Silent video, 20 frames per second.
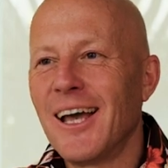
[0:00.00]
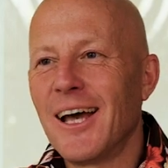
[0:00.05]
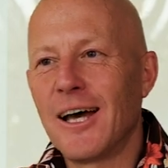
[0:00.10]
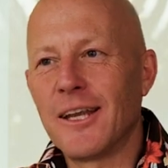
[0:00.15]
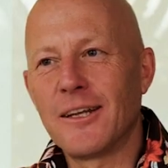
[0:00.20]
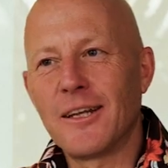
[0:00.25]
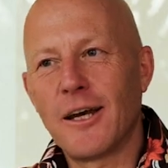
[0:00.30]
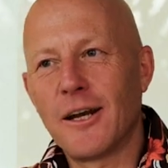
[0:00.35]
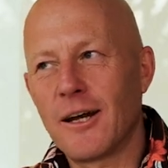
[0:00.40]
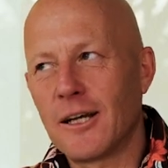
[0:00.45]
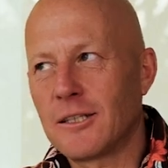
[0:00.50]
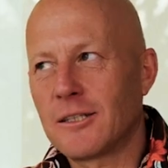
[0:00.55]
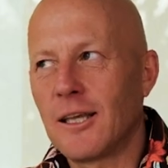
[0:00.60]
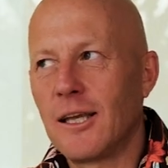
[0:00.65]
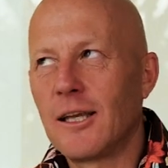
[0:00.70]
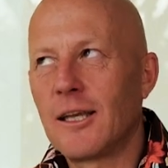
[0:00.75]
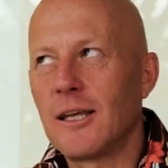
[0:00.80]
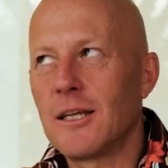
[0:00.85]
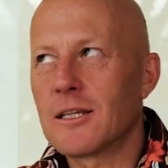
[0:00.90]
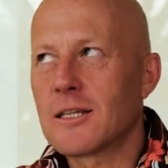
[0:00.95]
And and I
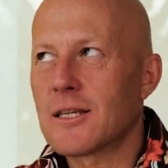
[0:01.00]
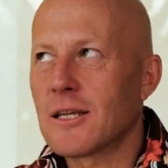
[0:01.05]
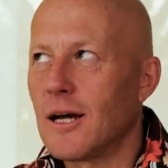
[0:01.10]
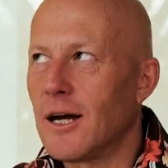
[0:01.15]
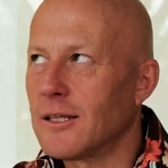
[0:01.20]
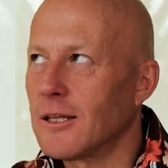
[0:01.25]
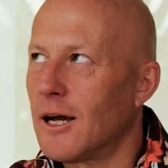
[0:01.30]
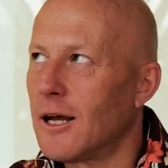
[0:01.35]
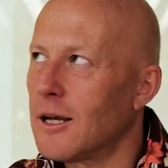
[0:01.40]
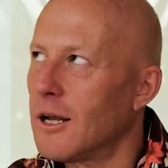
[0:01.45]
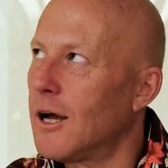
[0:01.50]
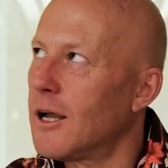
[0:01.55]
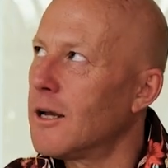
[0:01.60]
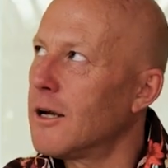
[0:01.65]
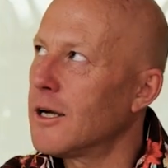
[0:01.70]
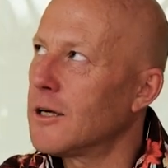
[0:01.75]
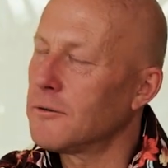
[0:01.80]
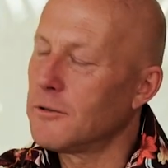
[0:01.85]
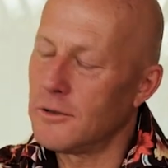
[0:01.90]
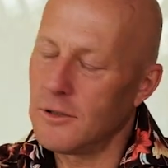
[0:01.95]
think it's I, I, I
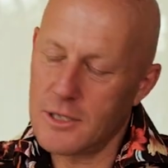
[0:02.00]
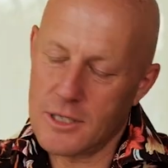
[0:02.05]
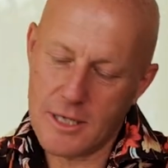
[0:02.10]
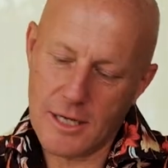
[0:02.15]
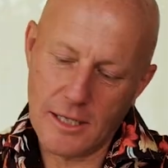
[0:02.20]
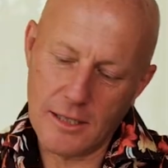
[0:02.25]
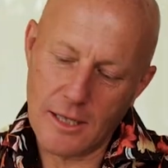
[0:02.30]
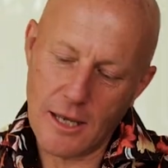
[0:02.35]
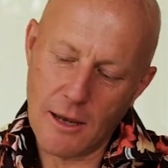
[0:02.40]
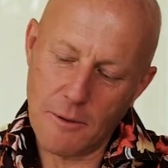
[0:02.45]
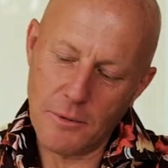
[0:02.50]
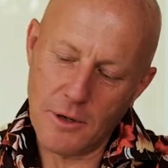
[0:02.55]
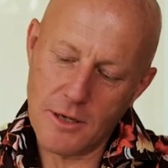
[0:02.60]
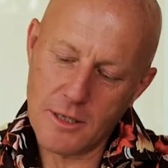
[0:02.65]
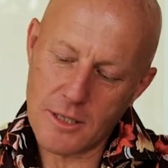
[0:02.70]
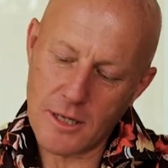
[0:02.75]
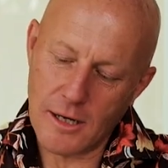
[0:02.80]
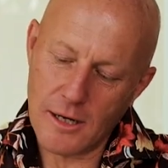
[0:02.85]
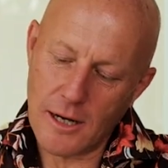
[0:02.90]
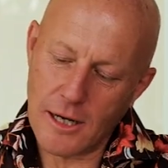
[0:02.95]
like what you said there
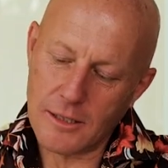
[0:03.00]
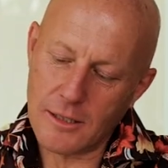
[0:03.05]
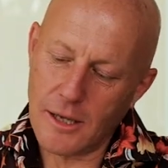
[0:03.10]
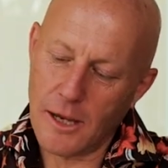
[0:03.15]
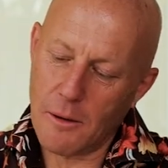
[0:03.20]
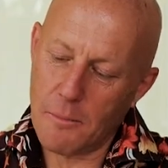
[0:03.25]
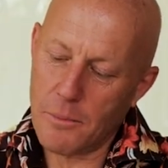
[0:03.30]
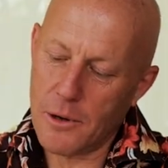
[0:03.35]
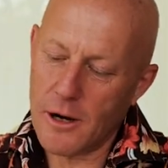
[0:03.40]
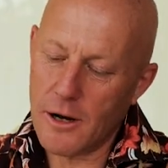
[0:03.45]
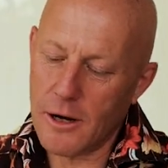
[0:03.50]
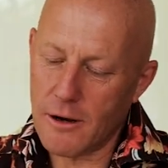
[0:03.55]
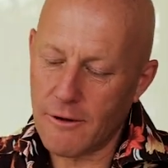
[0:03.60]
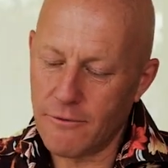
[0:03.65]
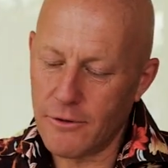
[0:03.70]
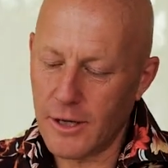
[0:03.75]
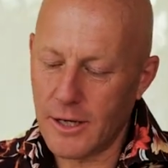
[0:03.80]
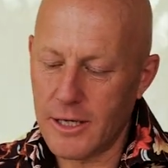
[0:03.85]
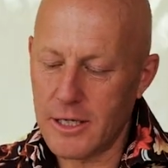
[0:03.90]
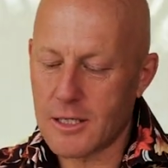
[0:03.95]
because I, I think part
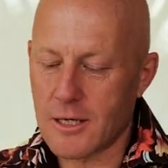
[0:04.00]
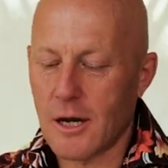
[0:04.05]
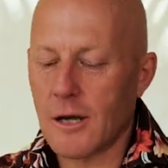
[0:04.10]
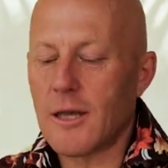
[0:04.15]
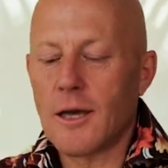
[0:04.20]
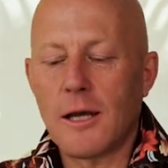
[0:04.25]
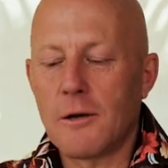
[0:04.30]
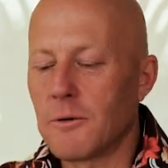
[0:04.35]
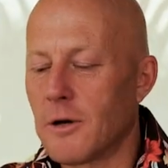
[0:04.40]
of it is okay.